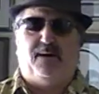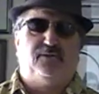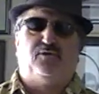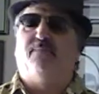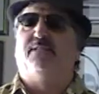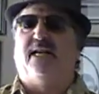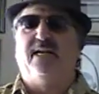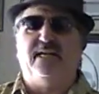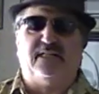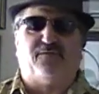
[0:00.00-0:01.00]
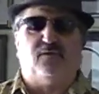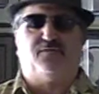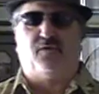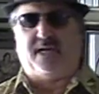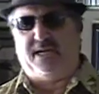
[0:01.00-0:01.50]
Trump's done it in his
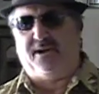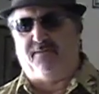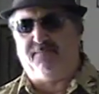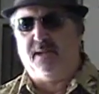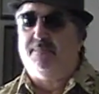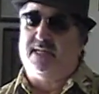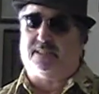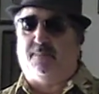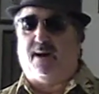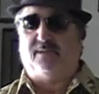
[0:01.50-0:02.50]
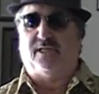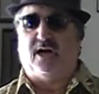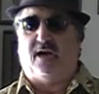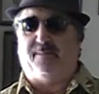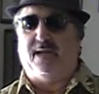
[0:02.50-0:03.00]
first freaking year. But it's Obama's
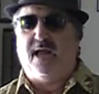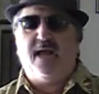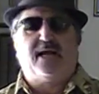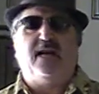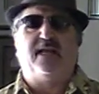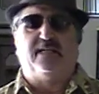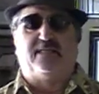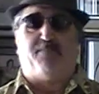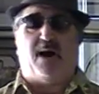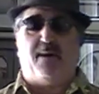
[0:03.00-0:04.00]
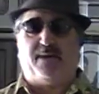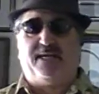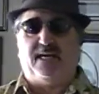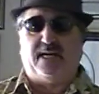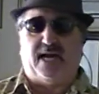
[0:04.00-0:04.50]
economy. Kind of like it's Obama
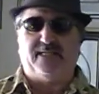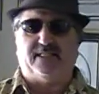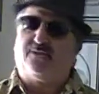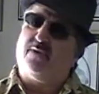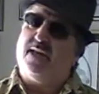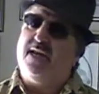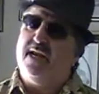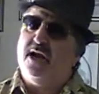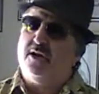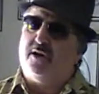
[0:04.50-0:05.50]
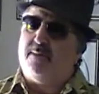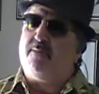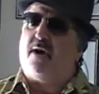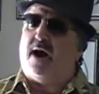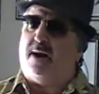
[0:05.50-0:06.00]
killing ISIS. Really? Do you
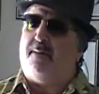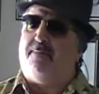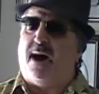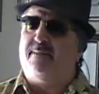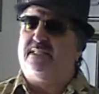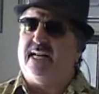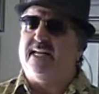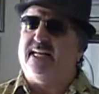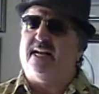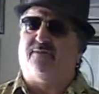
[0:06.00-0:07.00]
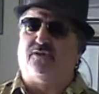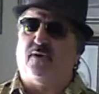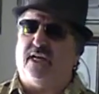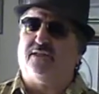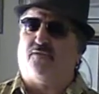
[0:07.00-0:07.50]
remember Obama said he didn't have a
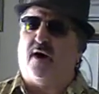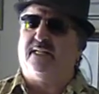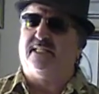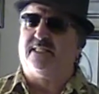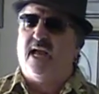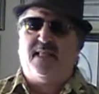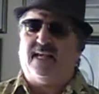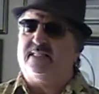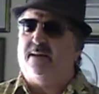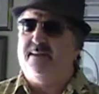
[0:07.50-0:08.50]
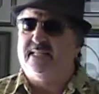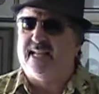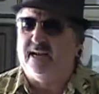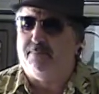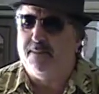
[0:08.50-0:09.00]
strategy for ISIS? That's not me
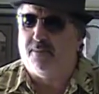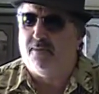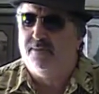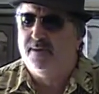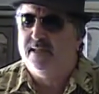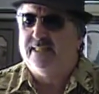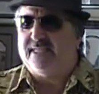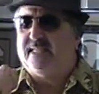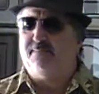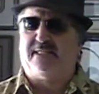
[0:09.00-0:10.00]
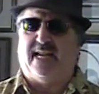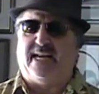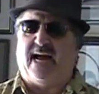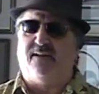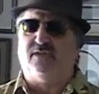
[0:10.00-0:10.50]
saying it, people. That's him saying it
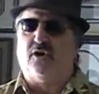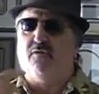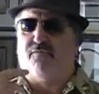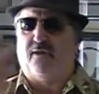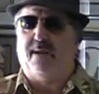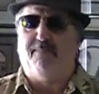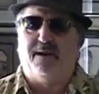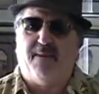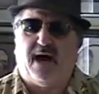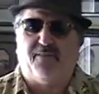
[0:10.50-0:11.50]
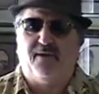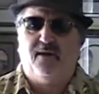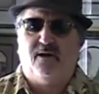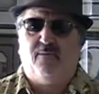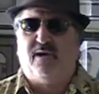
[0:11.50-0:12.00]
out of his own freaking big mouth.
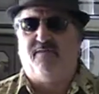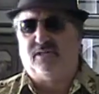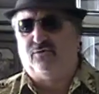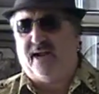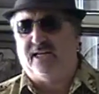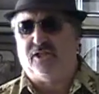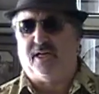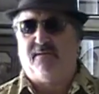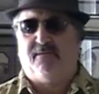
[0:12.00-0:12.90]
We don't have a strategy.